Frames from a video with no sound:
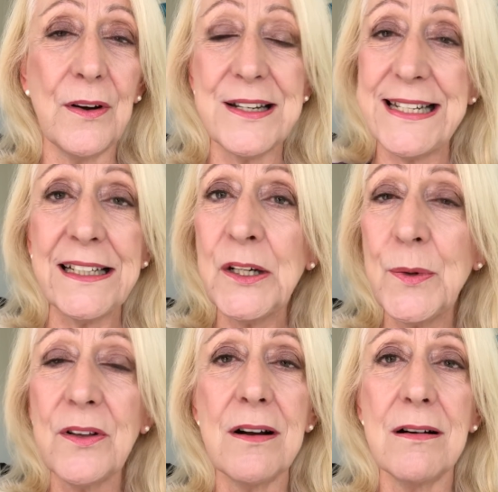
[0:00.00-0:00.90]
are dealing
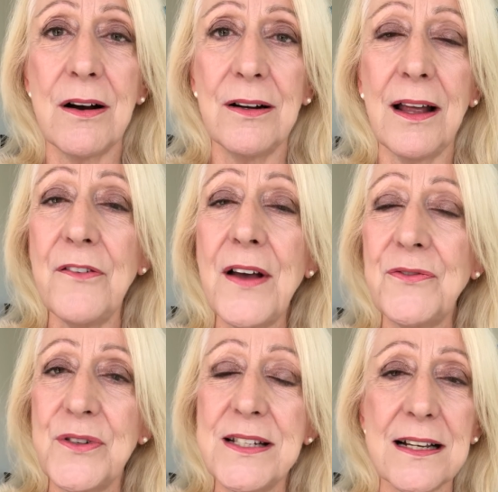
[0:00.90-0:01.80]
with our, our life
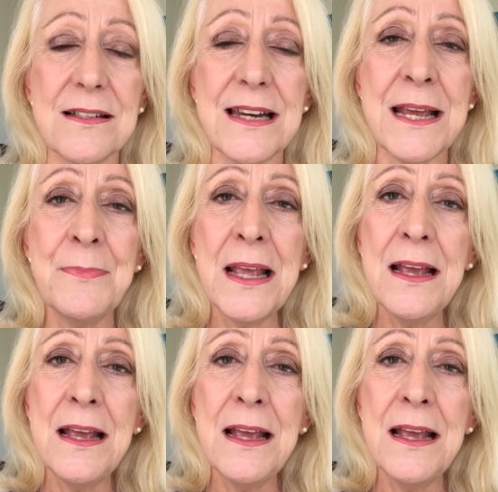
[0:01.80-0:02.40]
after 60.